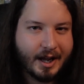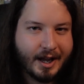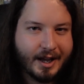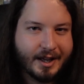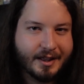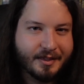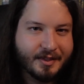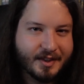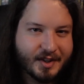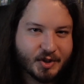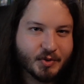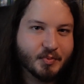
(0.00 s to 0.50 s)

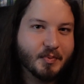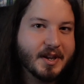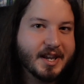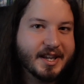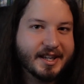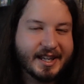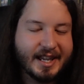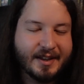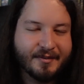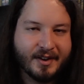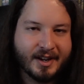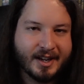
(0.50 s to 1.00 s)
out this
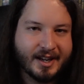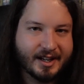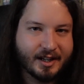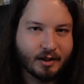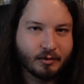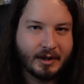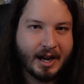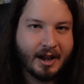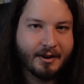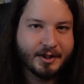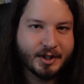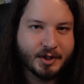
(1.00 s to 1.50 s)
week if I can get
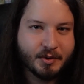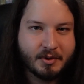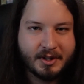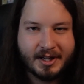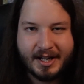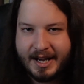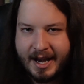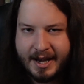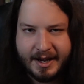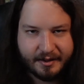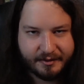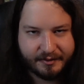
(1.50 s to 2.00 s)
around to it
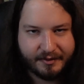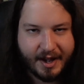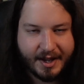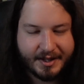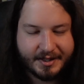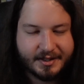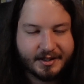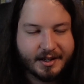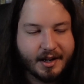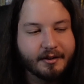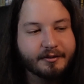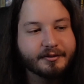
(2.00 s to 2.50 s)
and edit
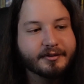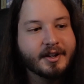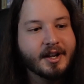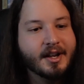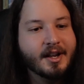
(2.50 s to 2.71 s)
fast enough.